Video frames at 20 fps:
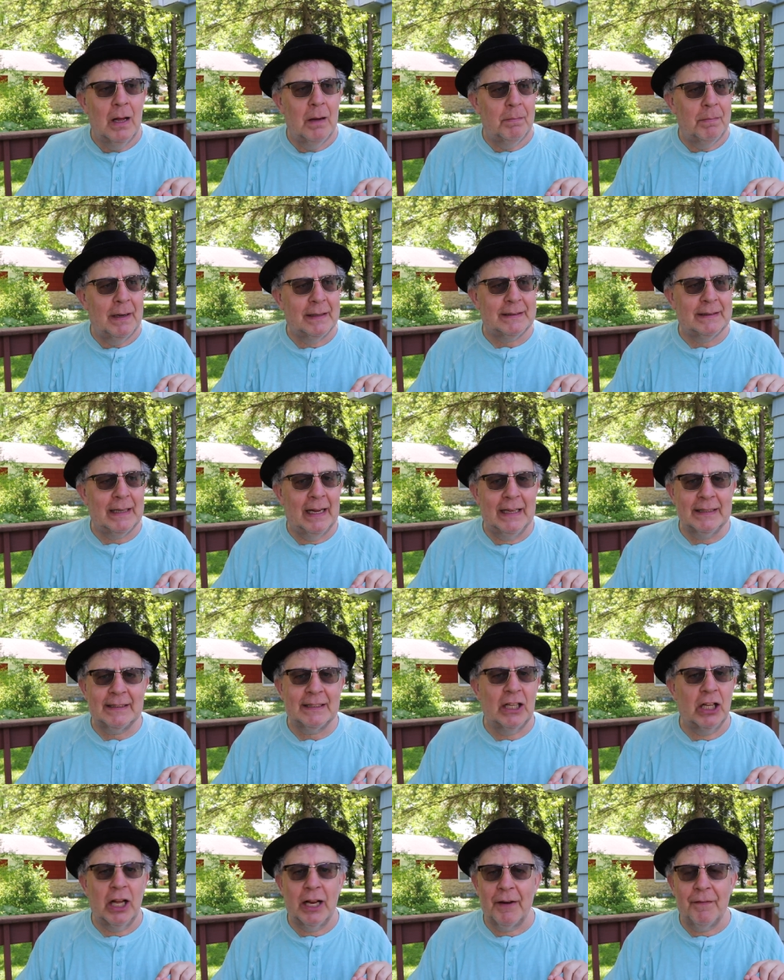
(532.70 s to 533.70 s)
But it's
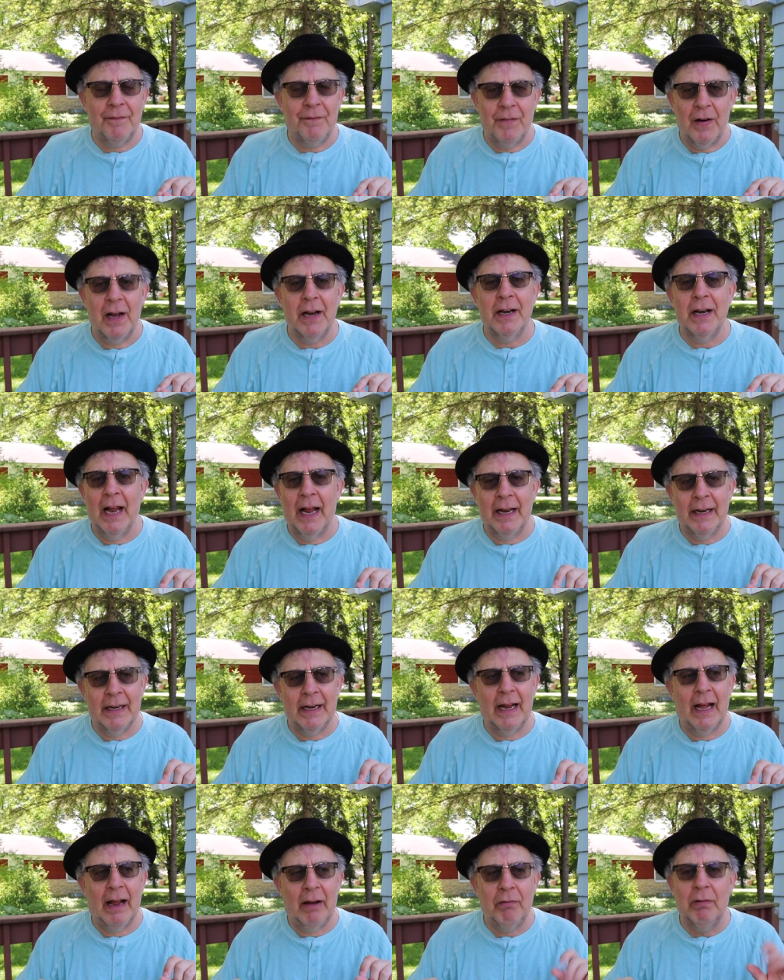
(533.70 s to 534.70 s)
a lot of fun
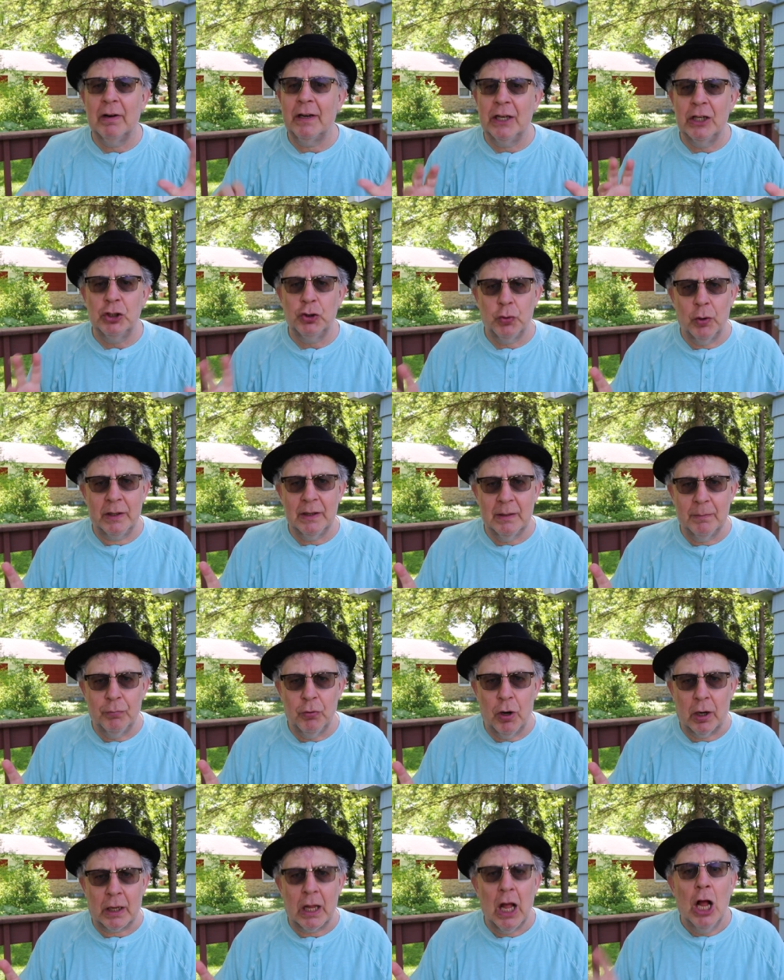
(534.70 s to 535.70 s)
and I really enjoyed the
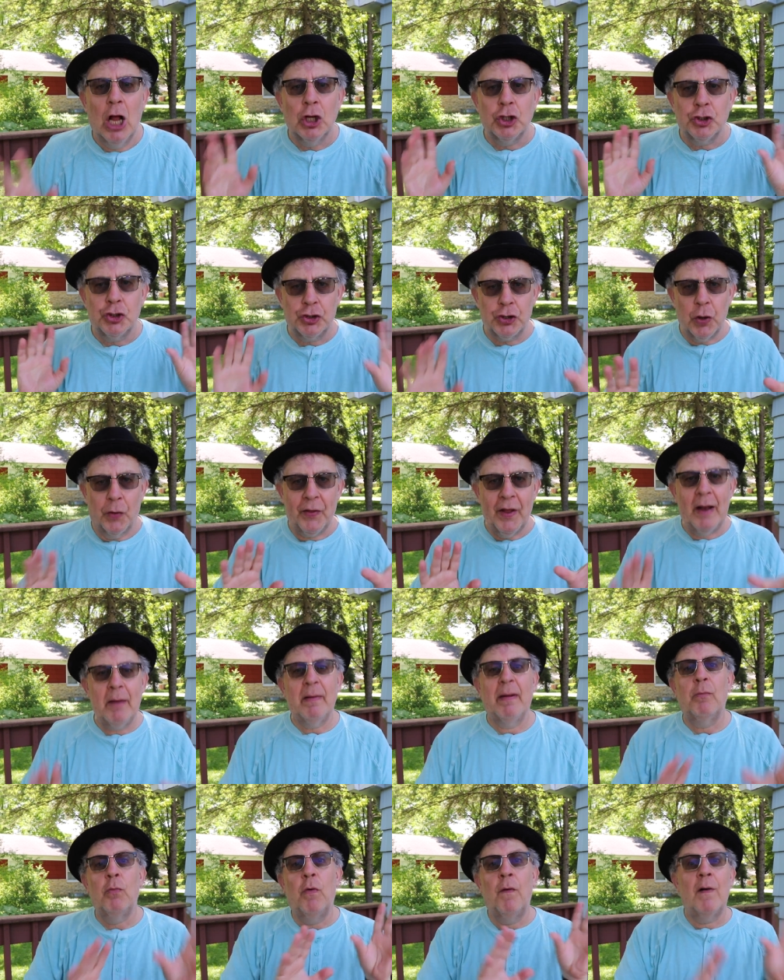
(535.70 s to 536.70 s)
book. So then
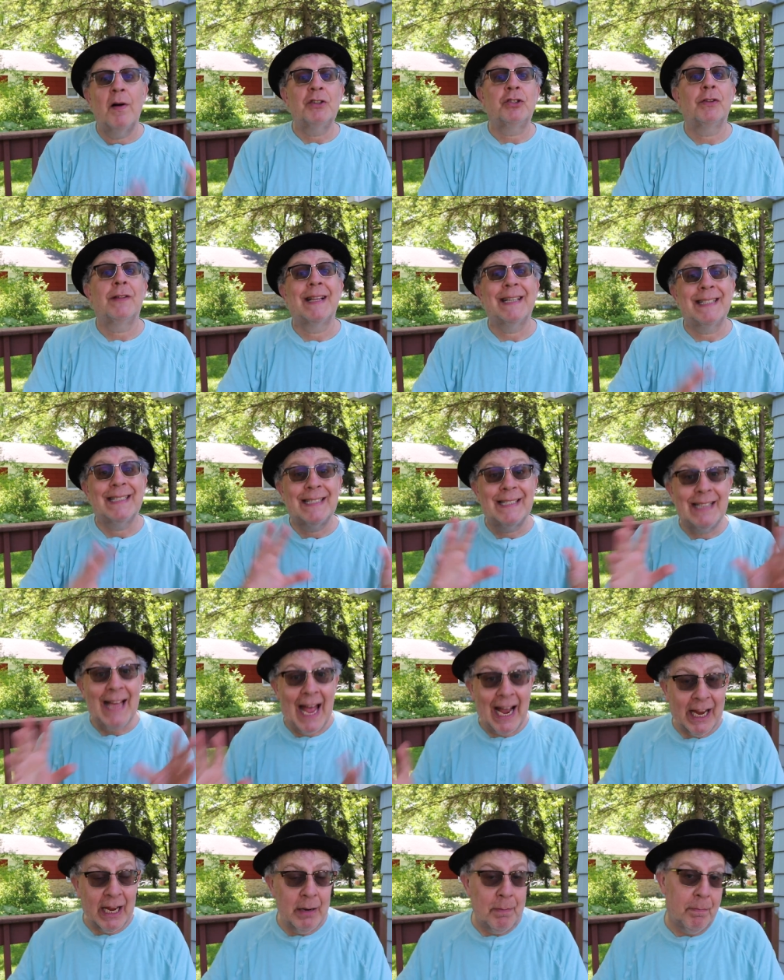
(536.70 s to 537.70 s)
we move on to the
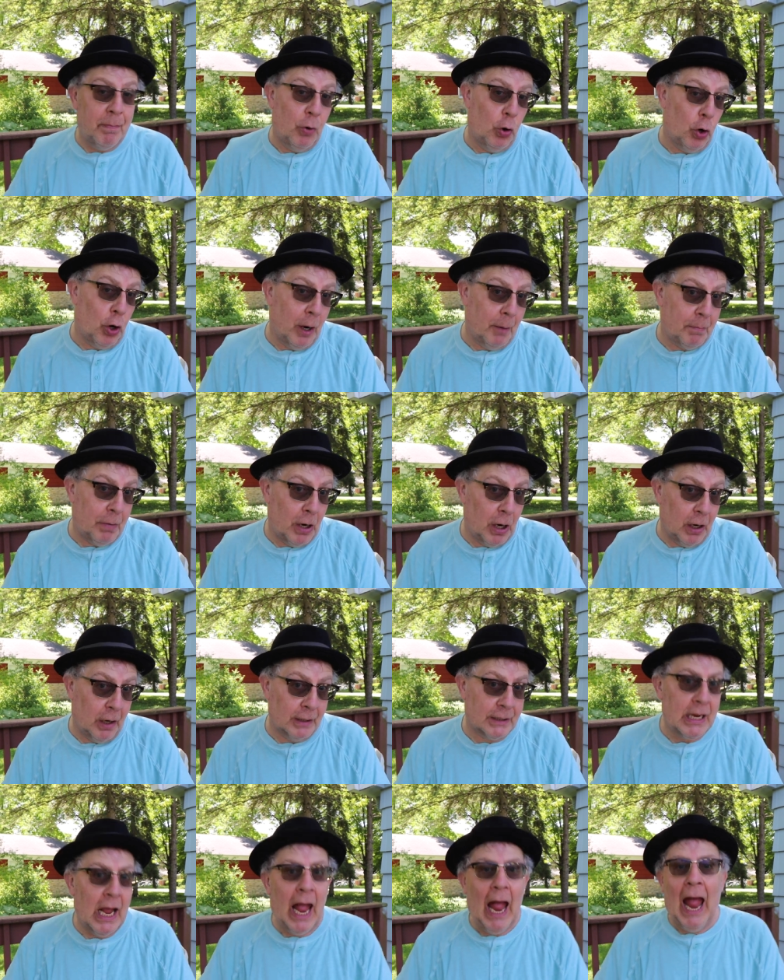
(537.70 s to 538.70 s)
second
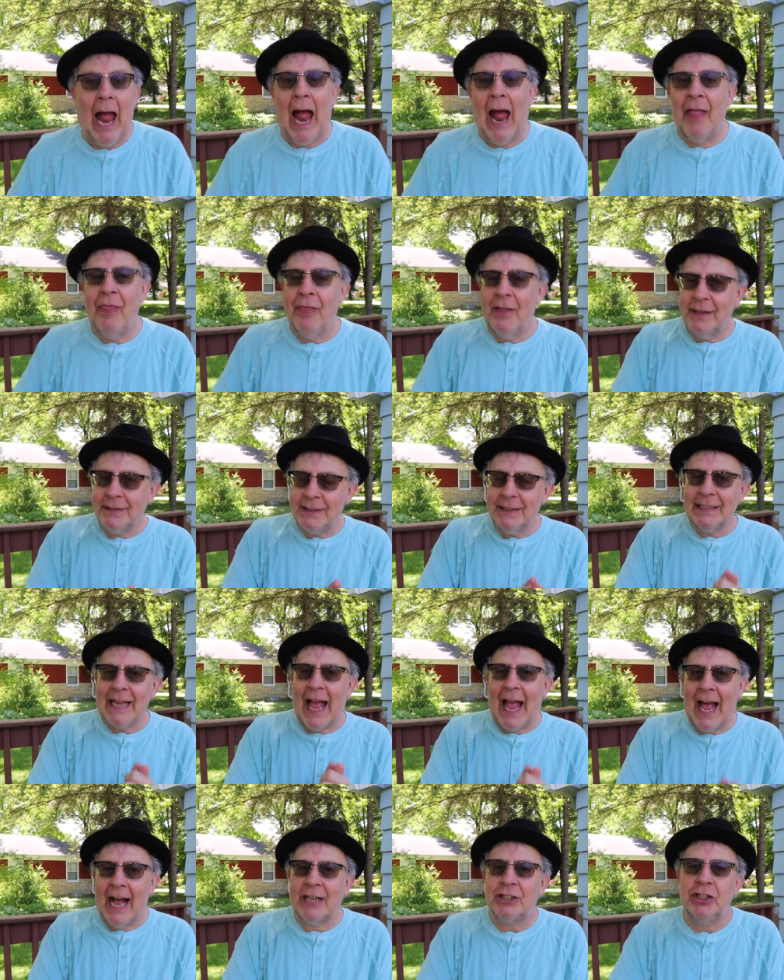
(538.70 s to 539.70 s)
part. And this is
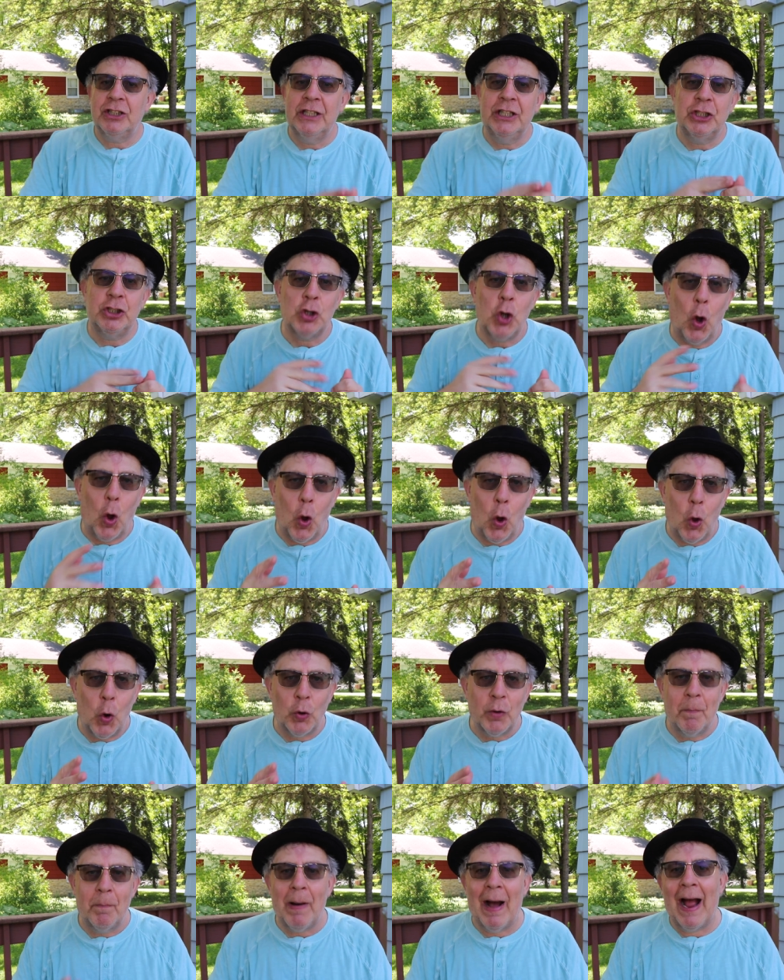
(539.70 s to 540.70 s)
actually
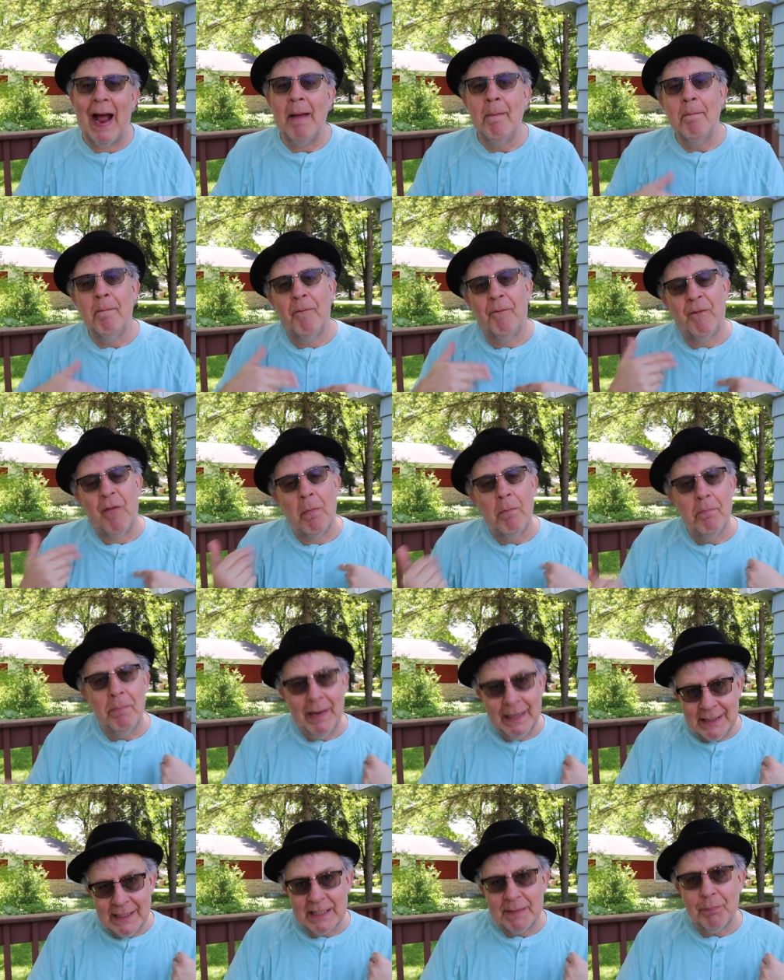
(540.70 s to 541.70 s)
told by from
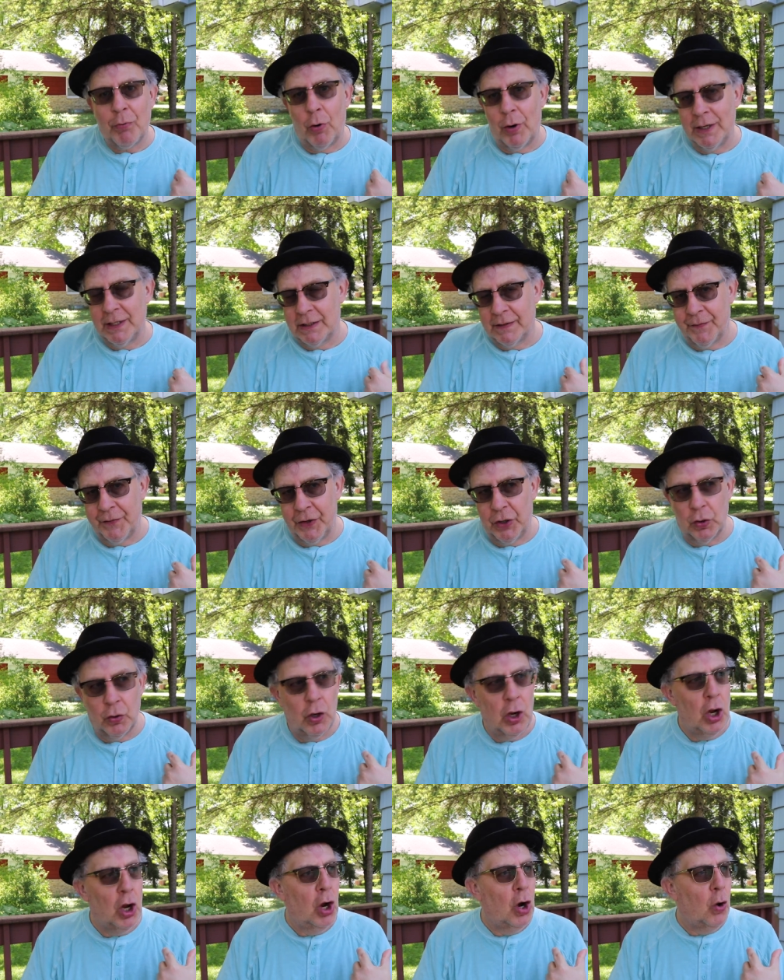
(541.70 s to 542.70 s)
Min's point of
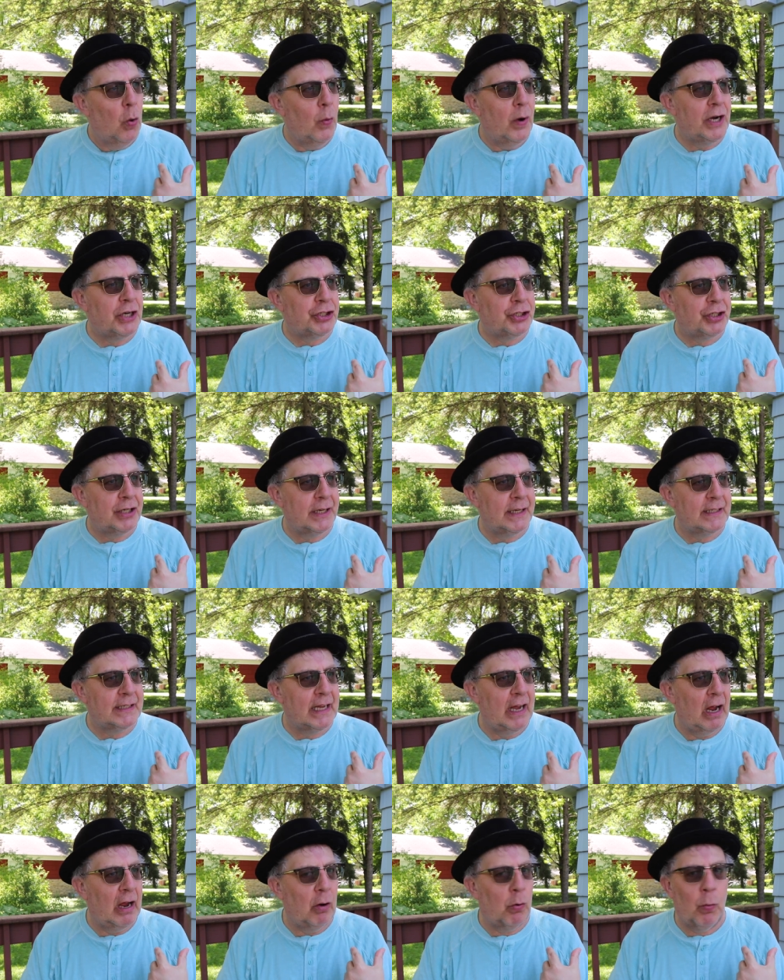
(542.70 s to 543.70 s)
view, which is
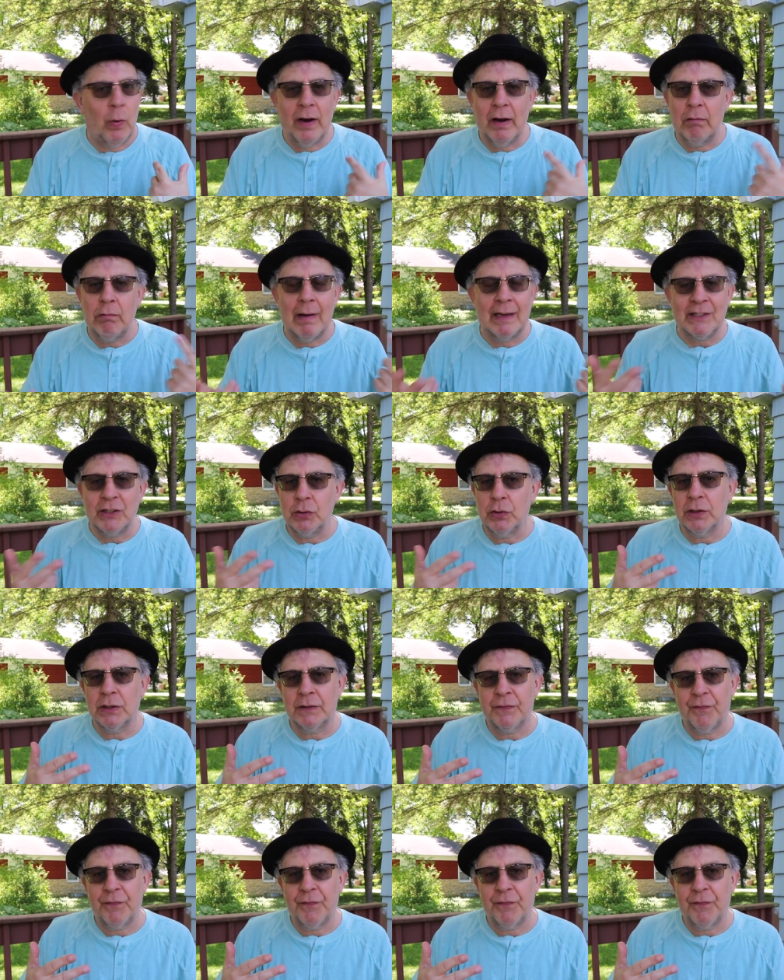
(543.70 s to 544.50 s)
one of Russell's